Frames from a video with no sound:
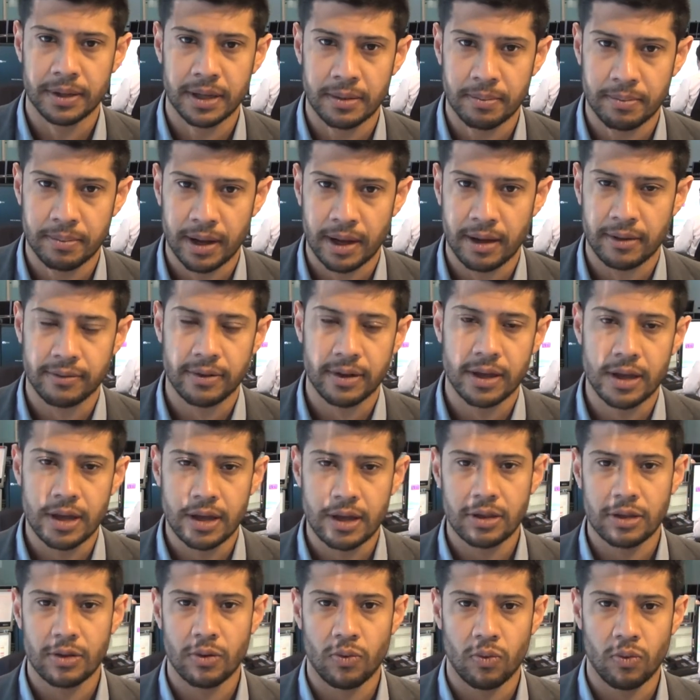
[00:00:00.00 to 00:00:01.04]
above
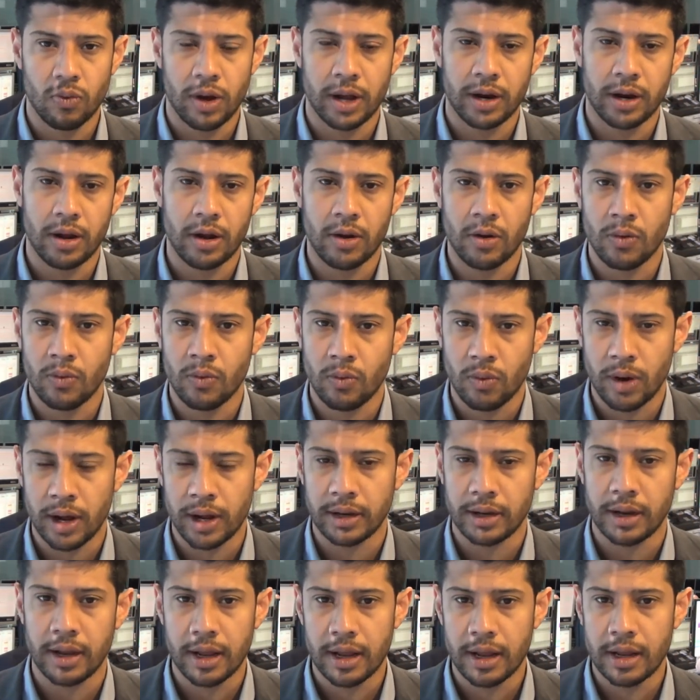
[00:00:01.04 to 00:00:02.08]
the
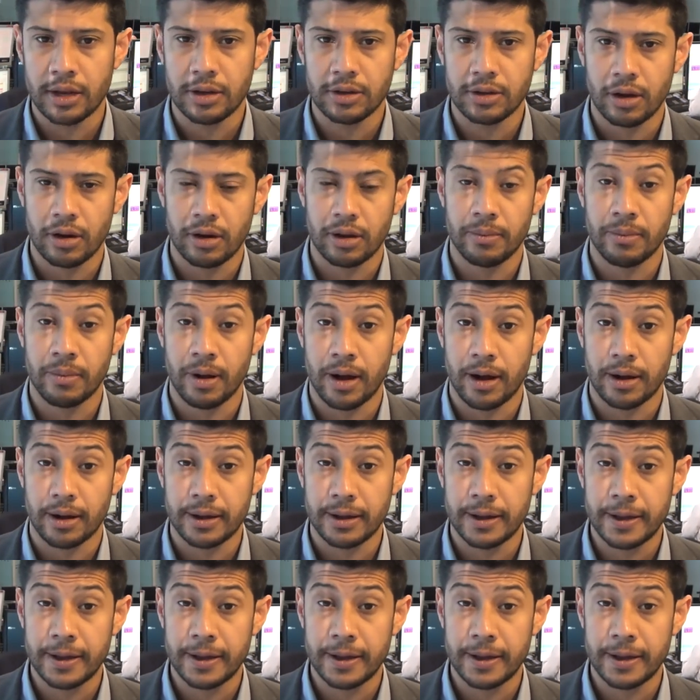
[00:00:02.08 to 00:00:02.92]
$101 mark.